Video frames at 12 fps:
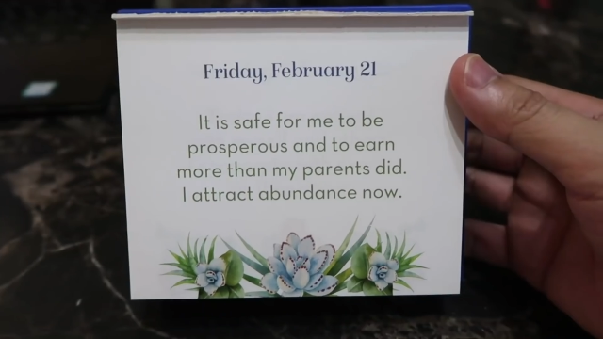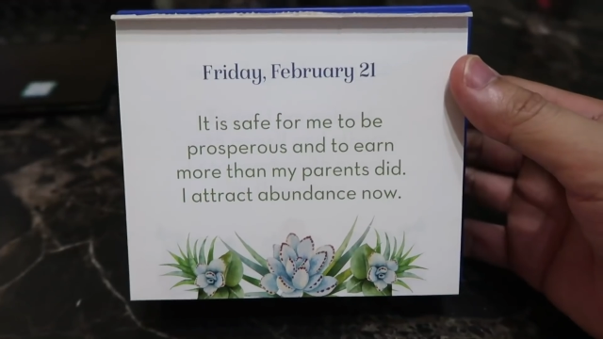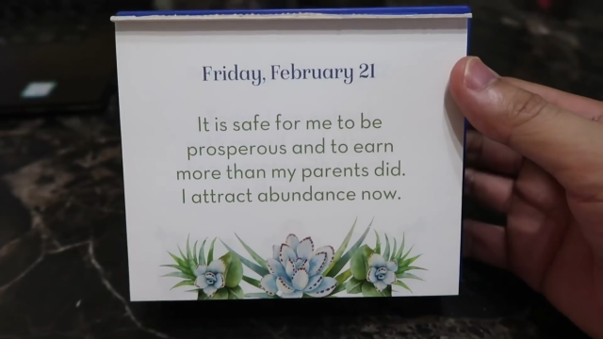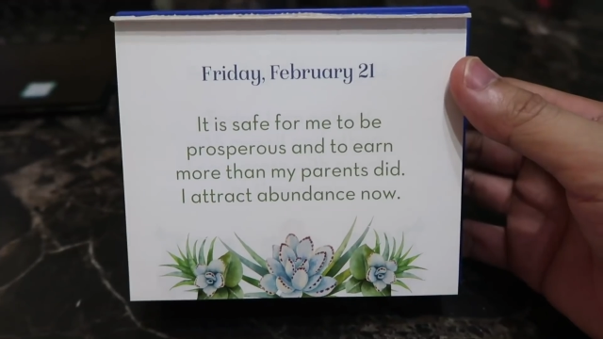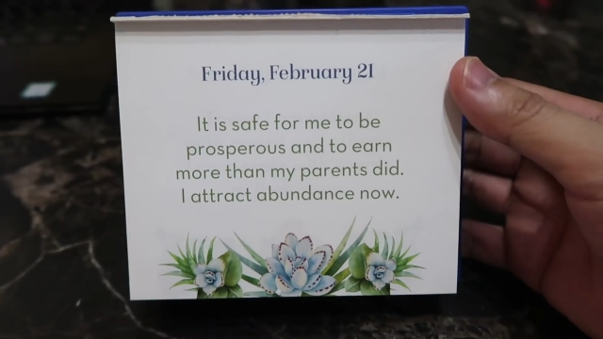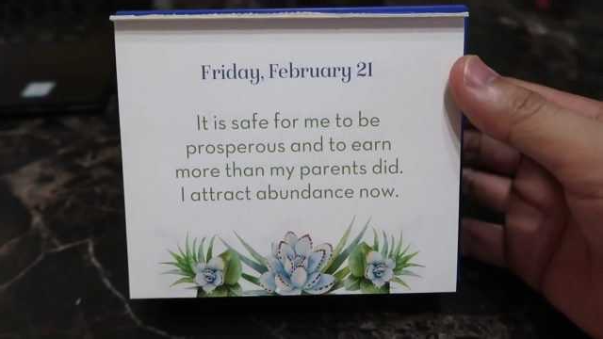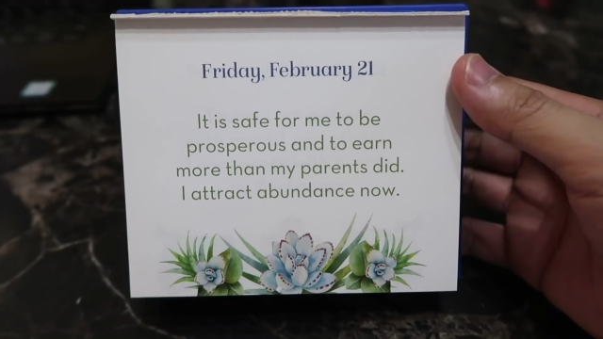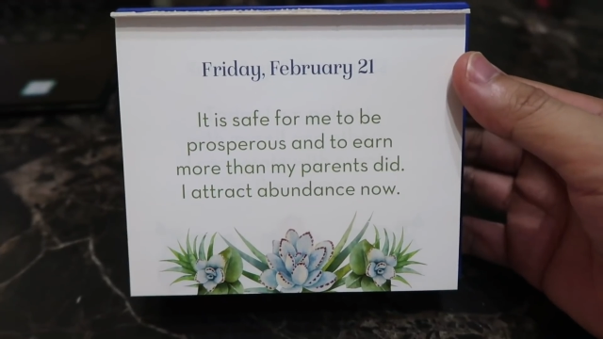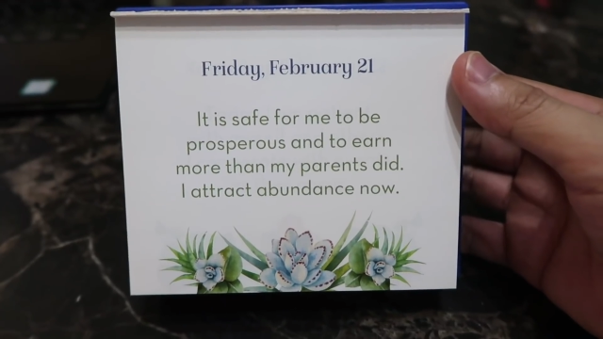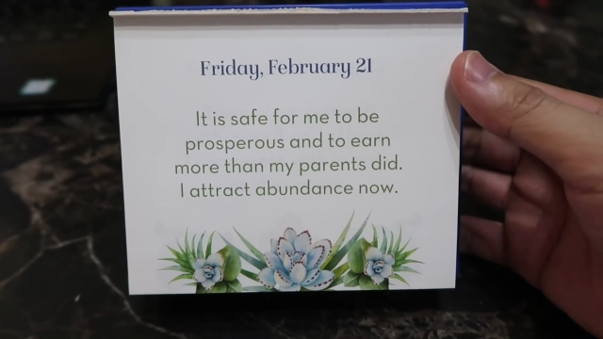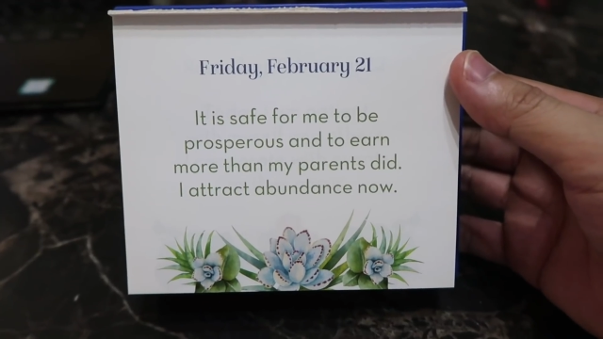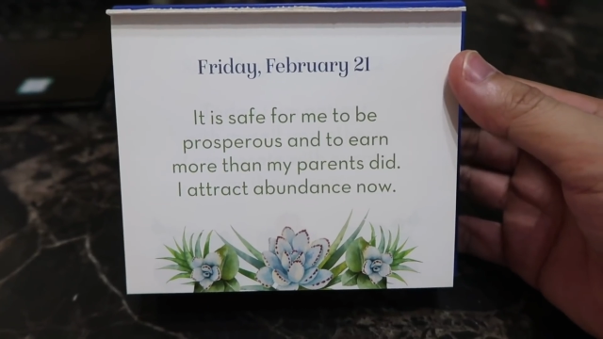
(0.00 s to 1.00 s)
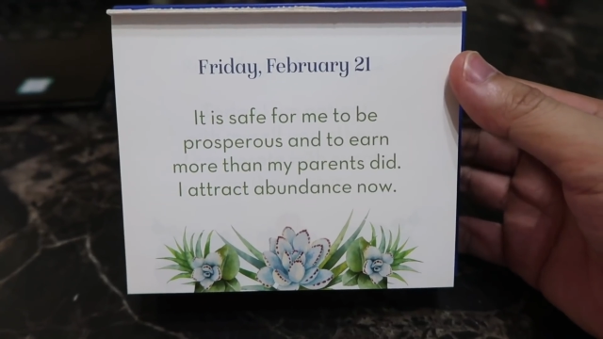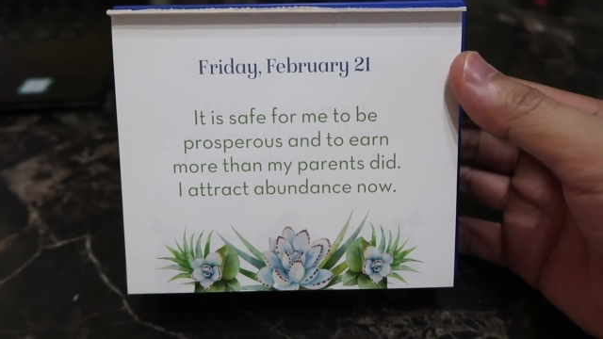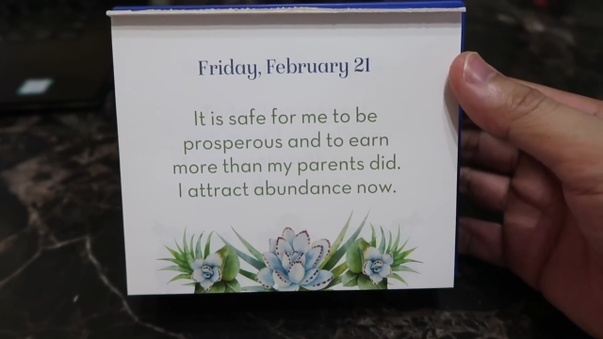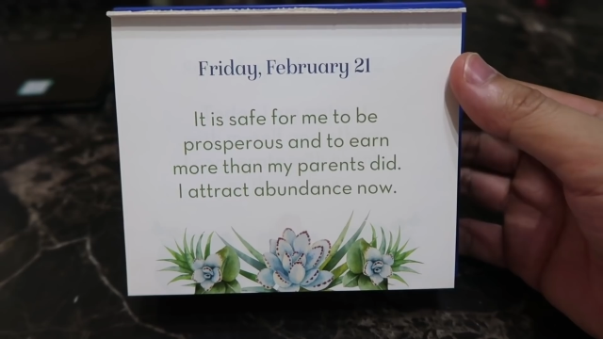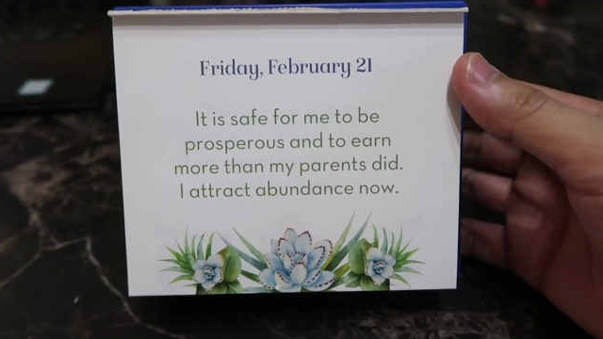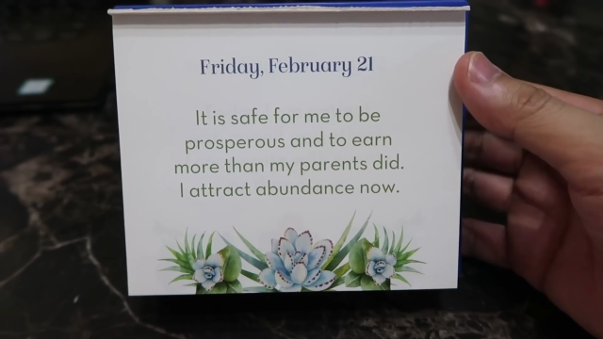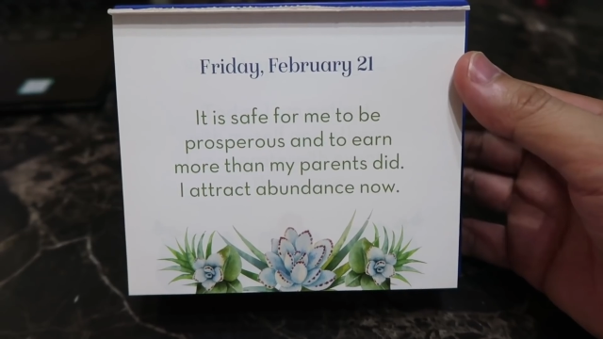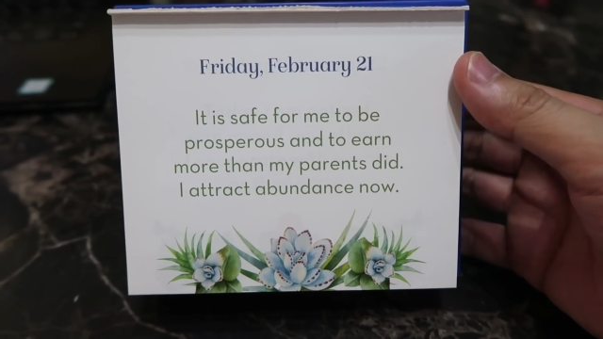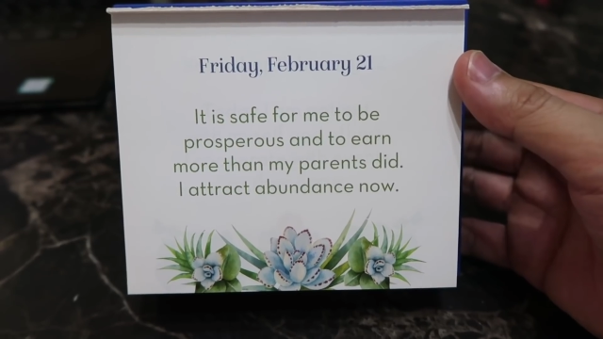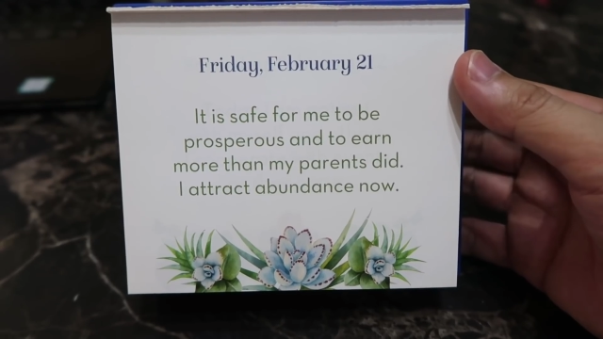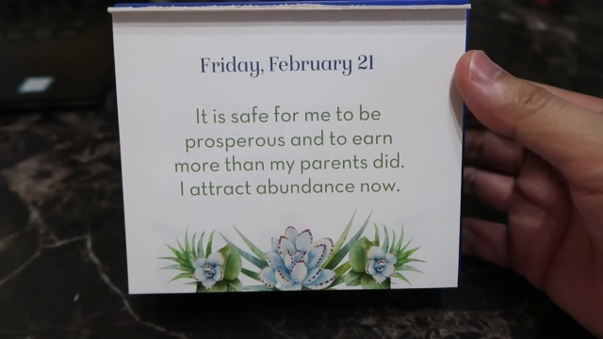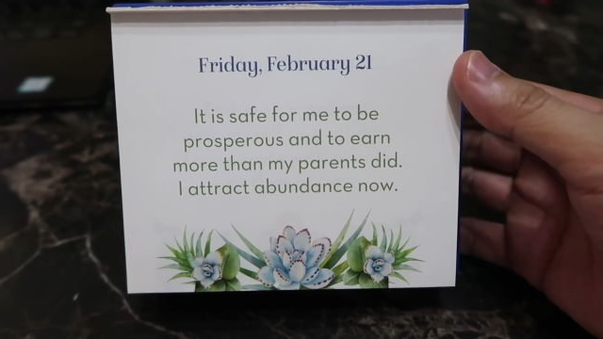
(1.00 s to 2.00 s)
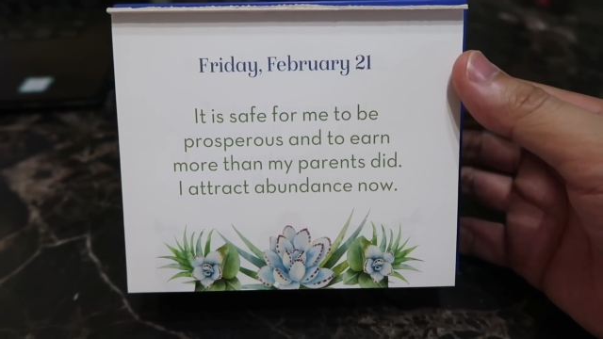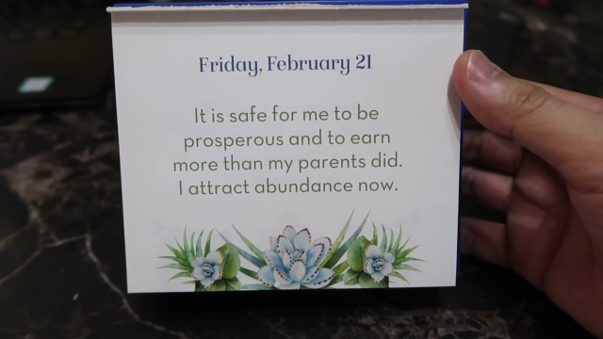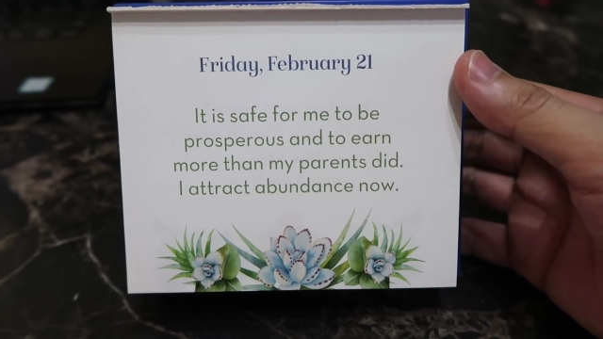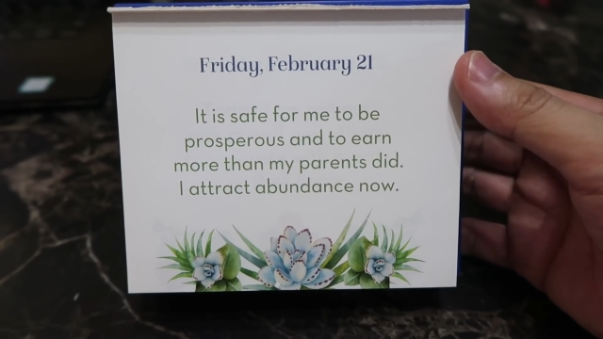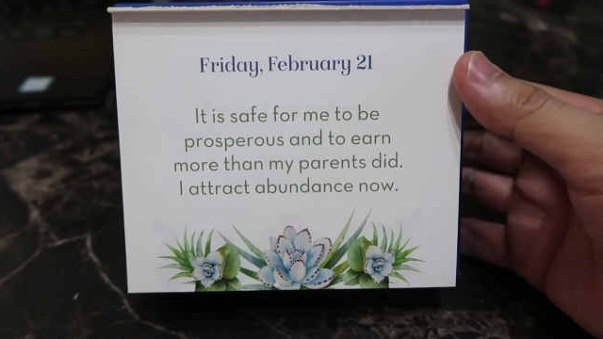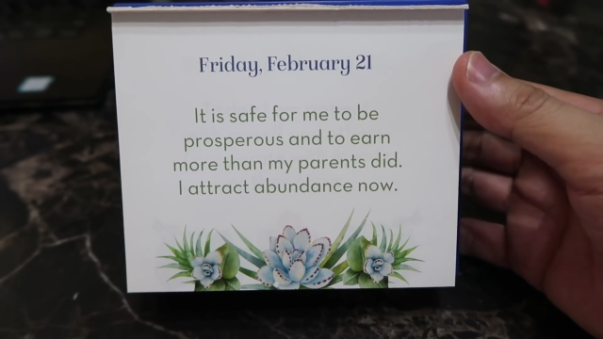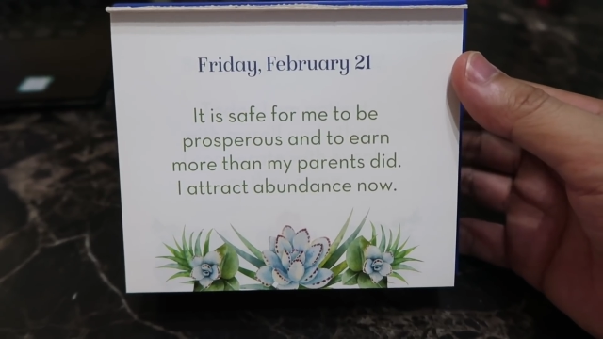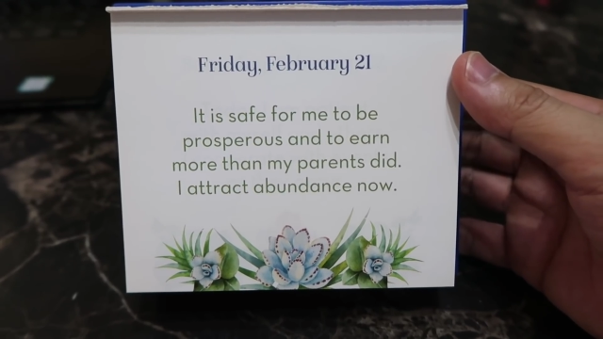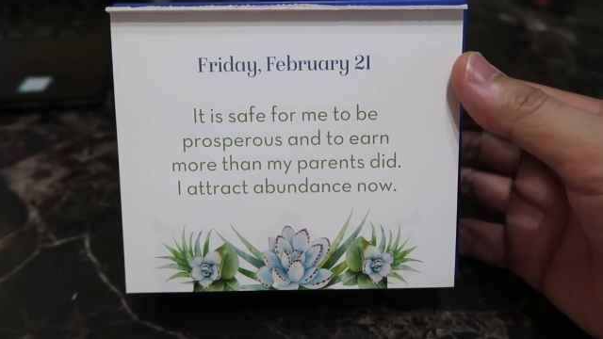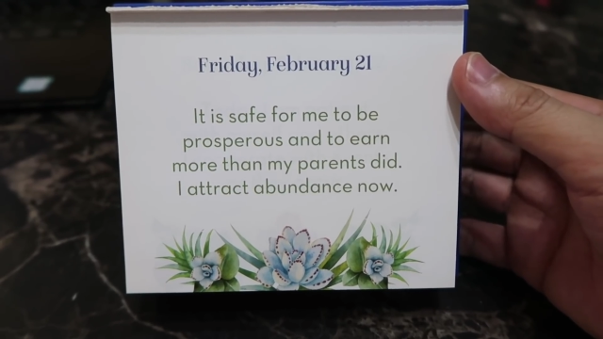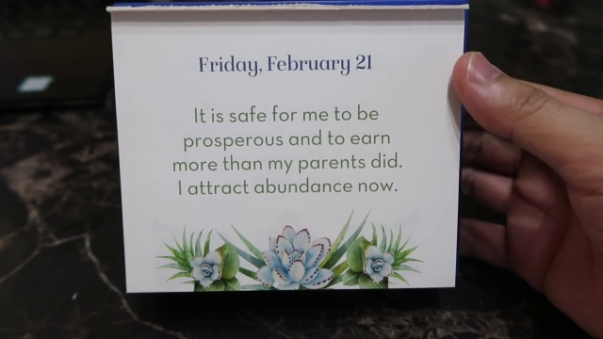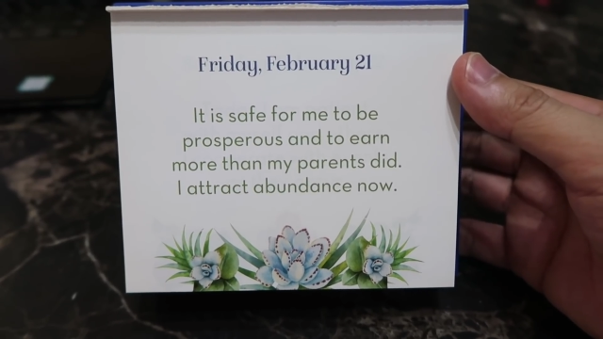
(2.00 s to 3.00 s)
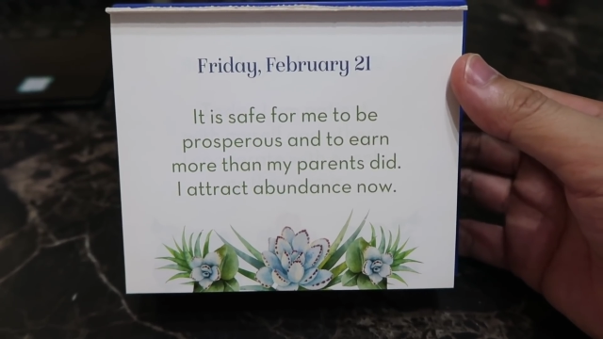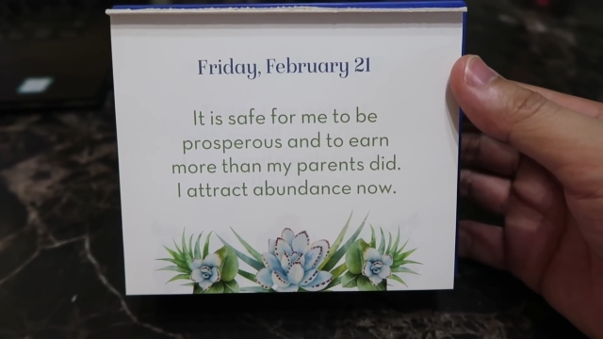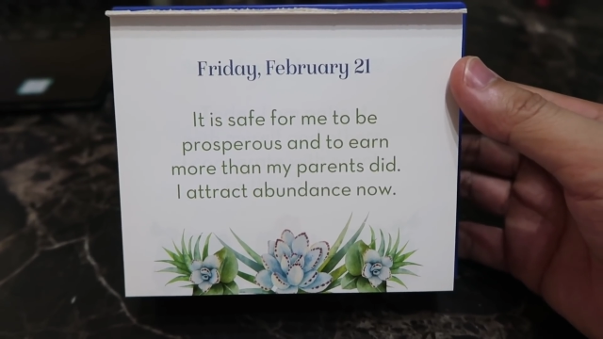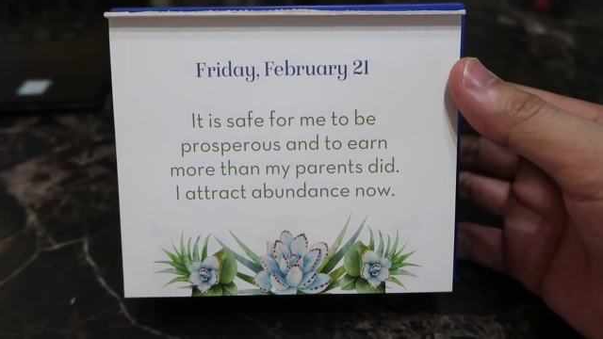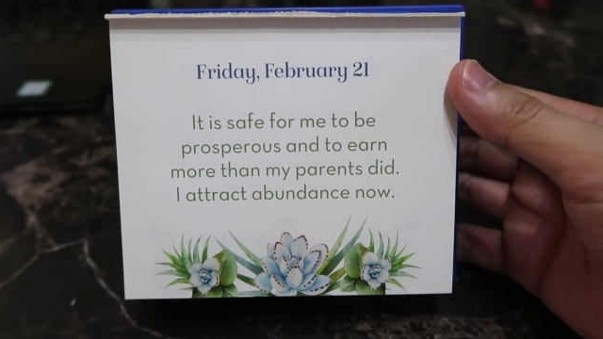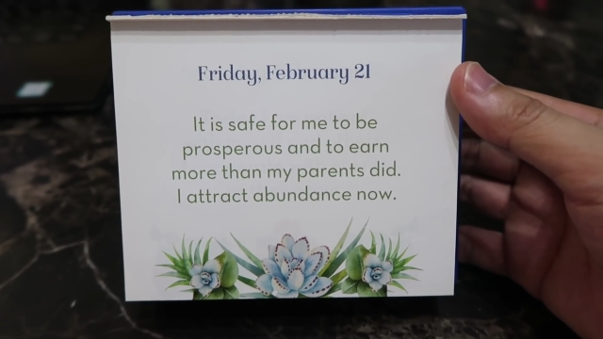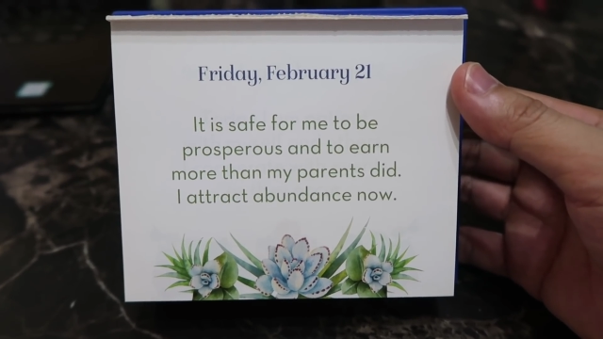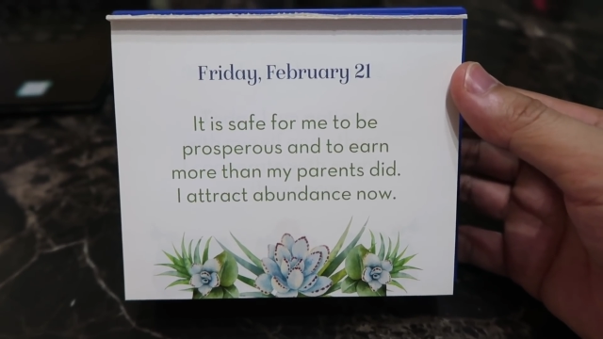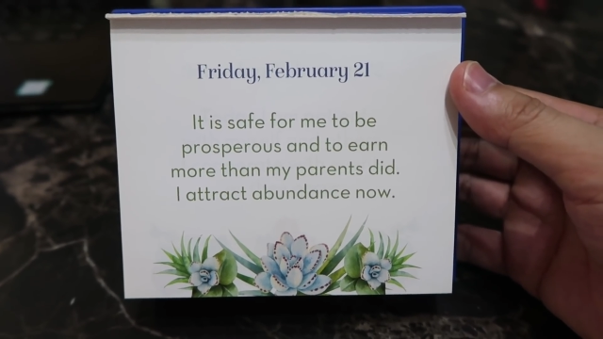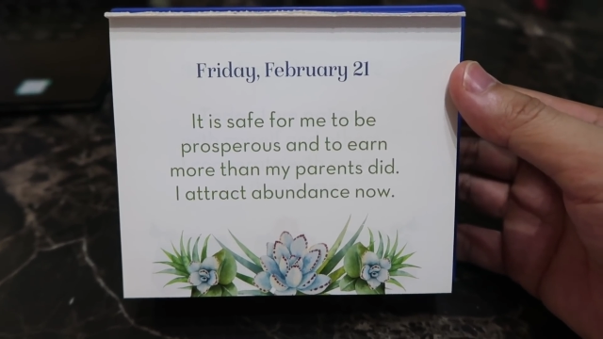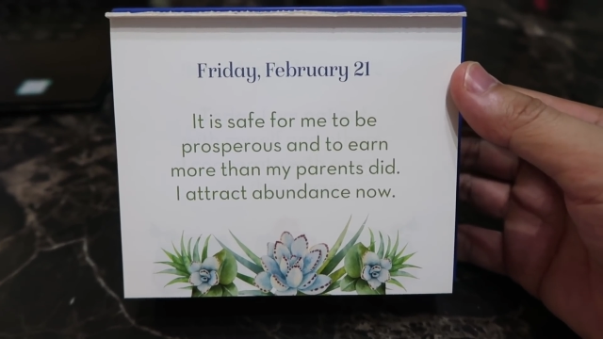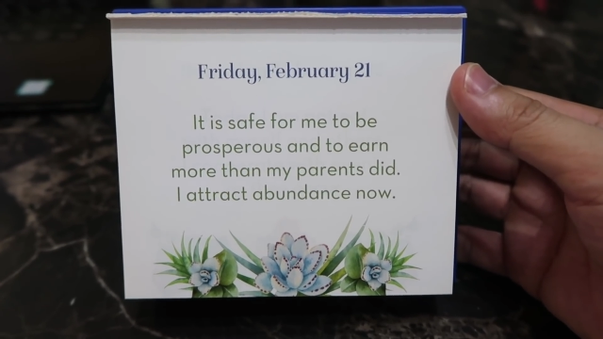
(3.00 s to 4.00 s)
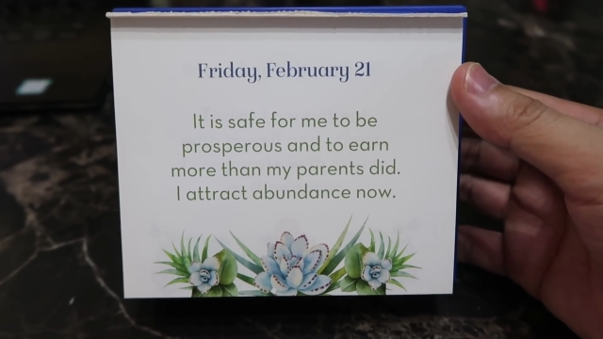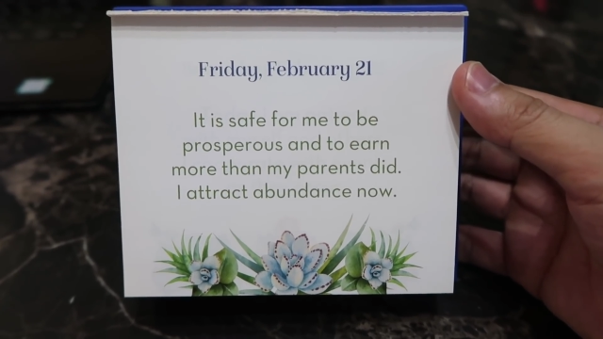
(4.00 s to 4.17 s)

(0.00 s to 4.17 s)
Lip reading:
Nobody's mouth can be seen.